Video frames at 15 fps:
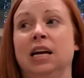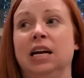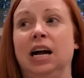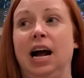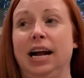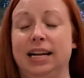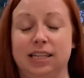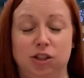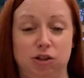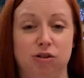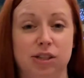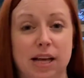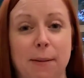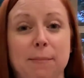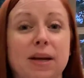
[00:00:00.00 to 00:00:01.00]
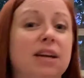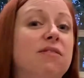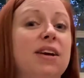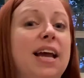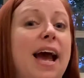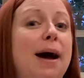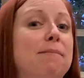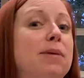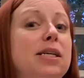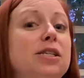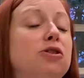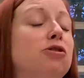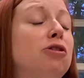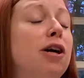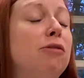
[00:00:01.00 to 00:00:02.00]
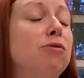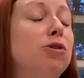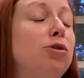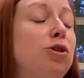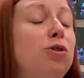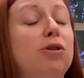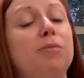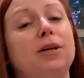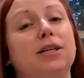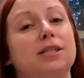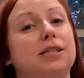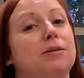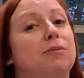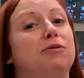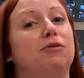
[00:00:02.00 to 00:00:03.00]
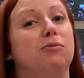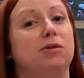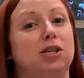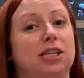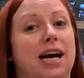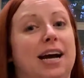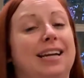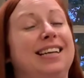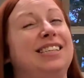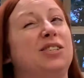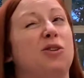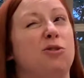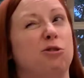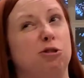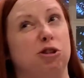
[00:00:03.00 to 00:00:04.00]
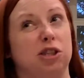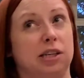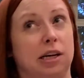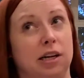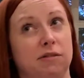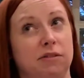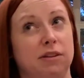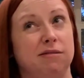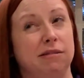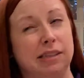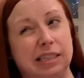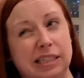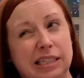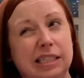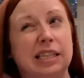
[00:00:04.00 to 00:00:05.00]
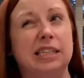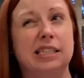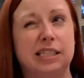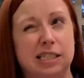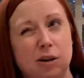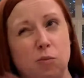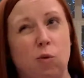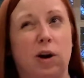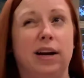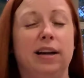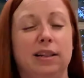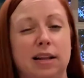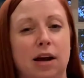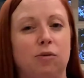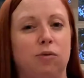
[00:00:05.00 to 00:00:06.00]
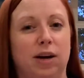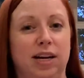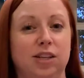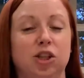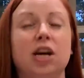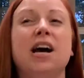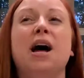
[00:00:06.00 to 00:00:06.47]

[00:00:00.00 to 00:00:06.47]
I guess there's that big of a gap because they're not real sure, because some of them are tiny, so they're just kind of, yeah, it's somewhere in that range.